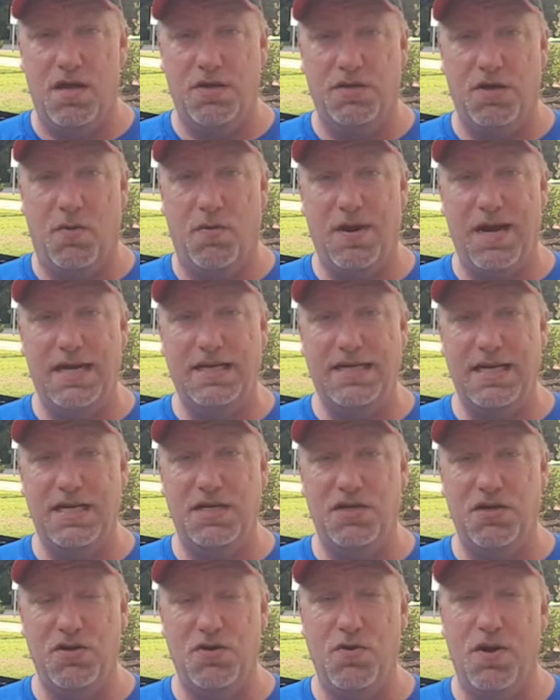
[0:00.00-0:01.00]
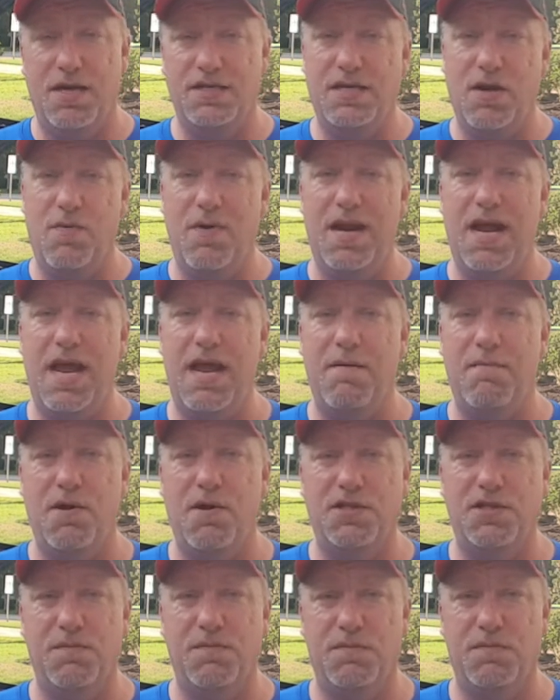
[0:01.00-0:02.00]
So what I did do is I went ahead and
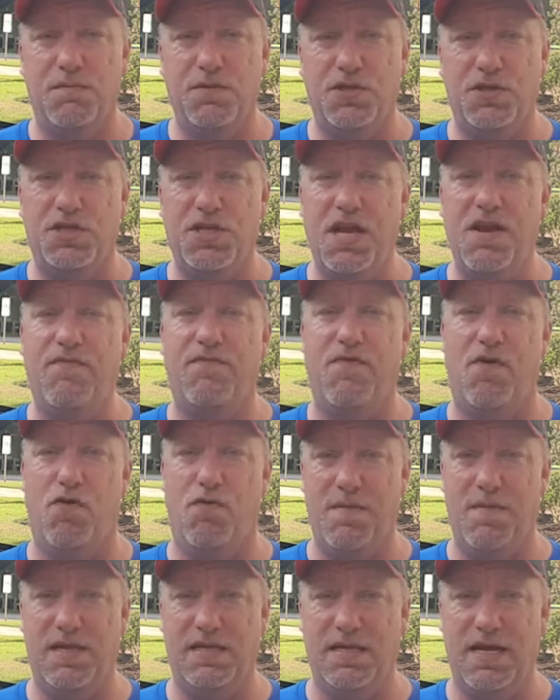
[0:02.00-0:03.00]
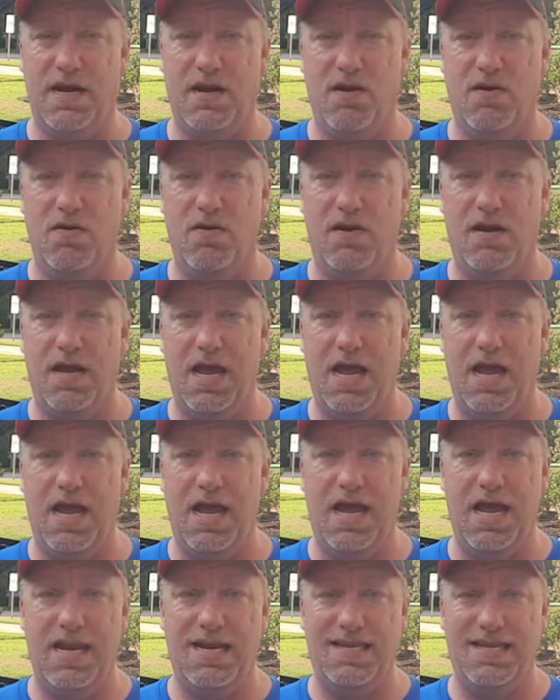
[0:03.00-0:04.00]
put some SeaFoam in there,
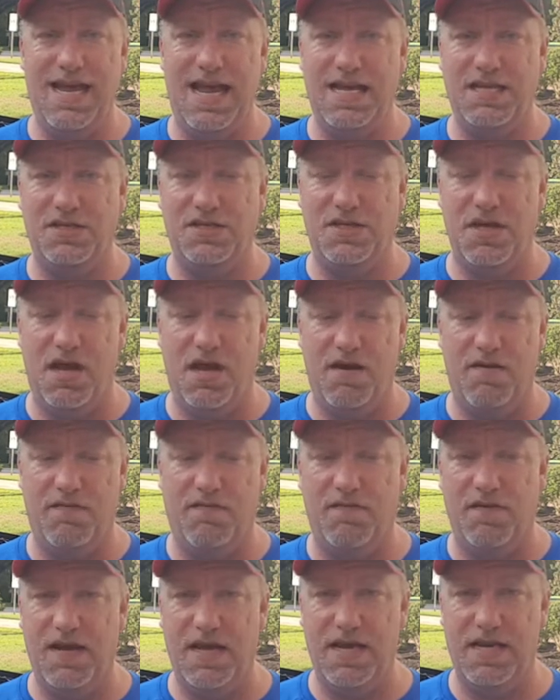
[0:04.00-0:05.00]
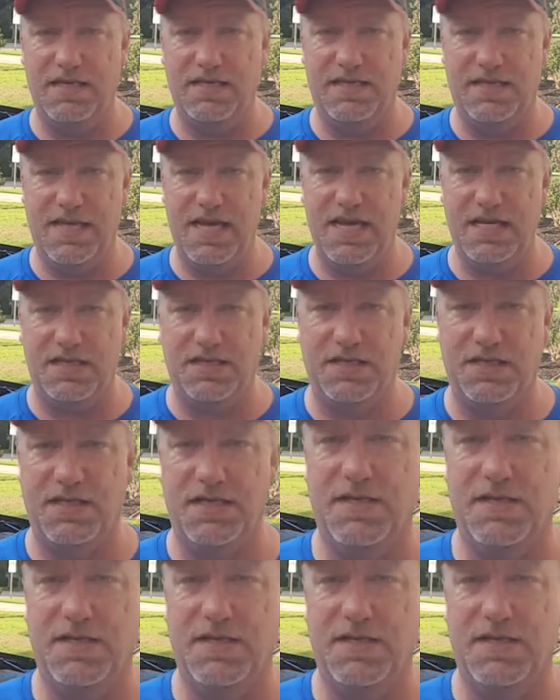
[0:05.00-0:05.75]
and that stuff is this